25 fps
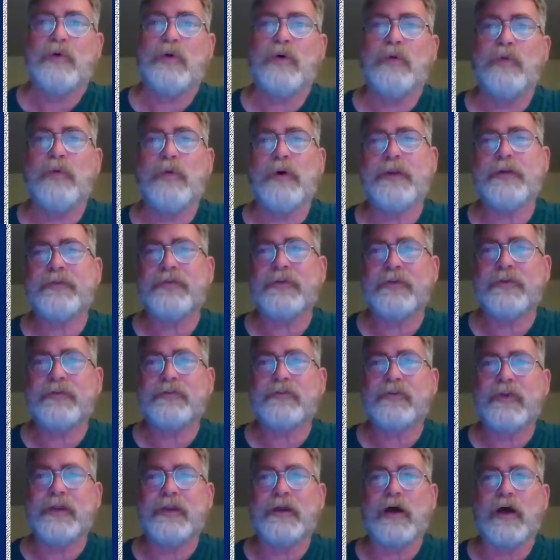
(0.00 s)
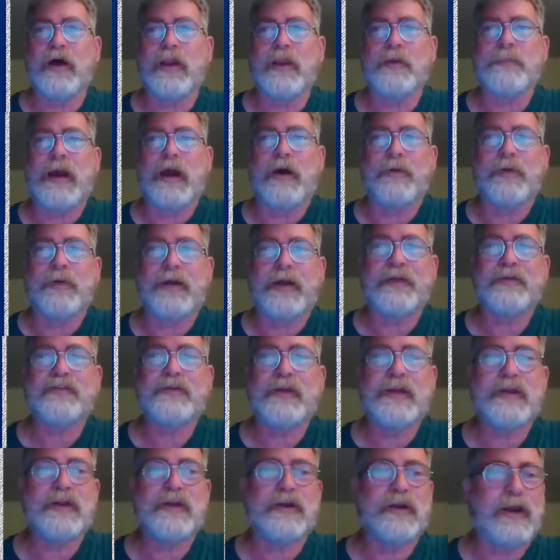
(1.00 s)
well, what is this really all about when I
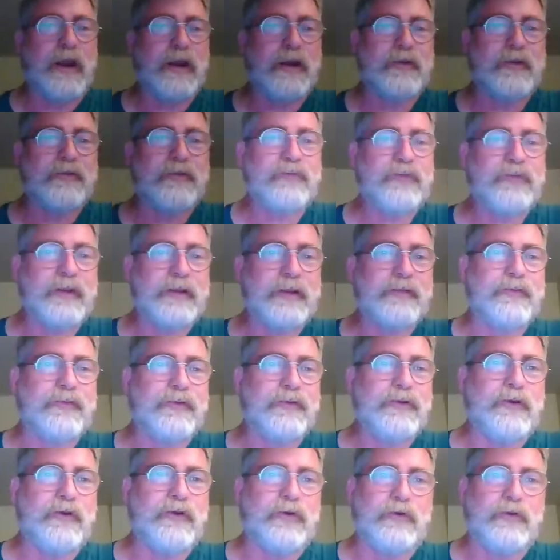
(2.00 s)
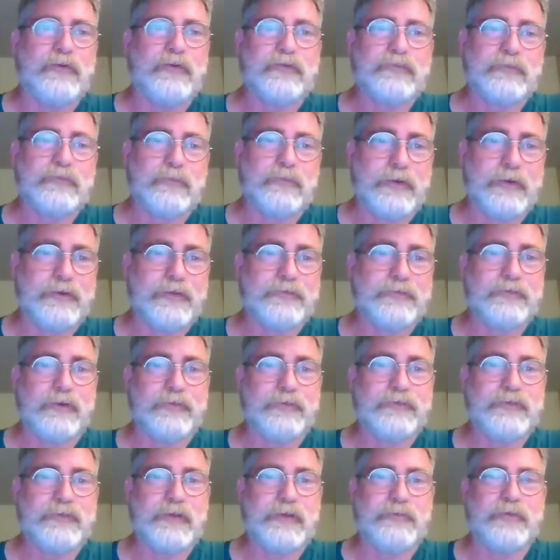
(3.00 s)
say you're not going to see it in the news? Where he
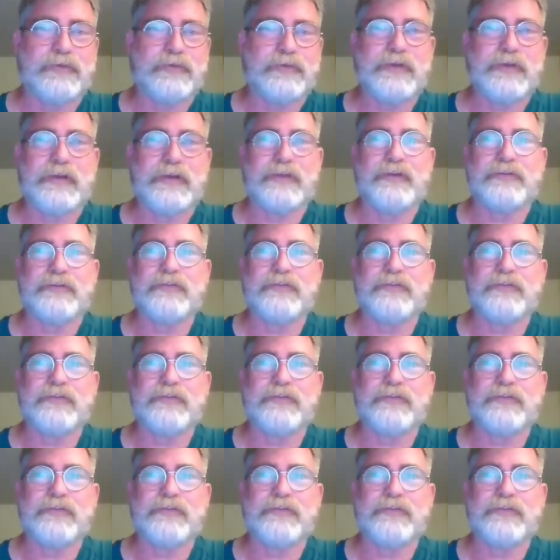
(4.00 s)
says, Steve, we're seeing this